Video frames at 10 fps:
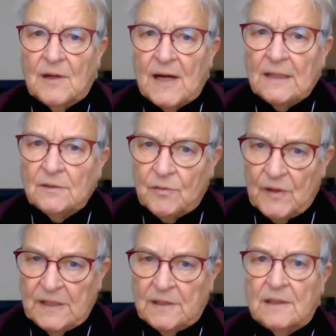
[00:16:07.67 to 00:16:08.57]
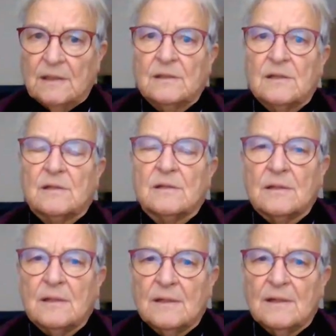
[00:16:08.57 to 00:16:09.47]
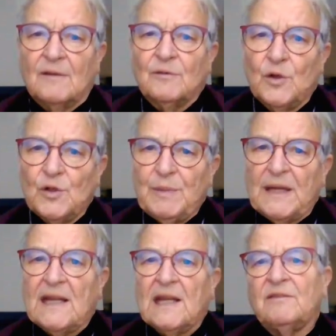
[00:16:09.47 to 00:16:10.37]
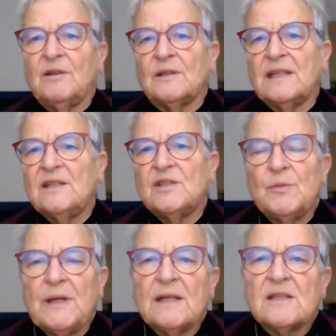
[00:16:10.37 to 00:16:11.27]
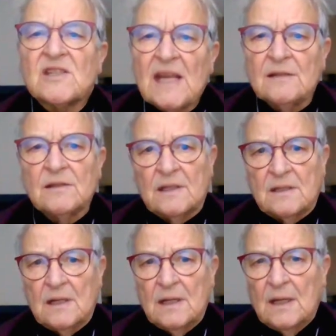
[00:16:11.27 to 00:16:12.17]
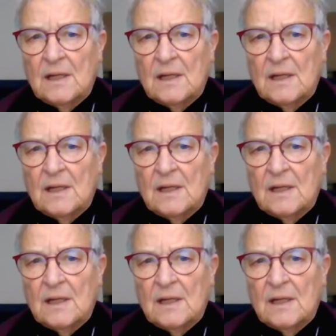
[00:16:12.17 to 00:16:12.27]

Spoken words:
characteristics of good behavior need to be extended